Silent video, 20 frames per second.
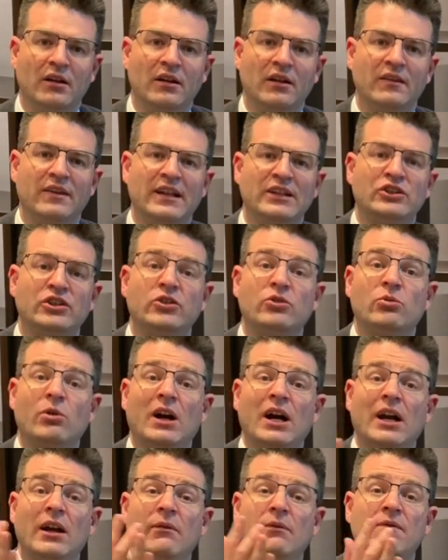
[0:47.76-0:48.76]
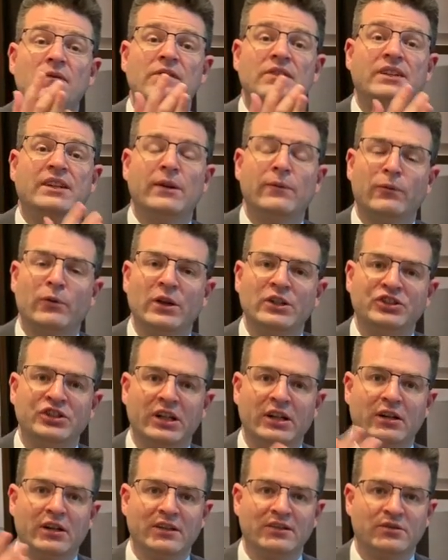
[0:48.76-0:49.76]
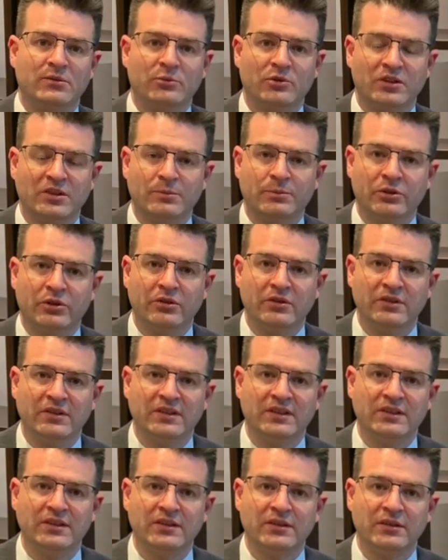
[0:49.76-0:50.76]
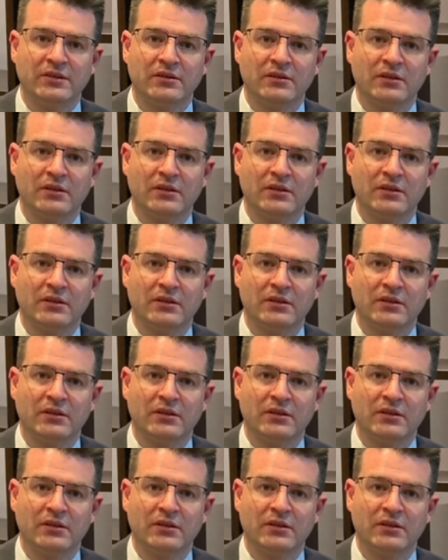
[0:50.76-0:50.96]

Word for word: that to drive differentiate customer experiences,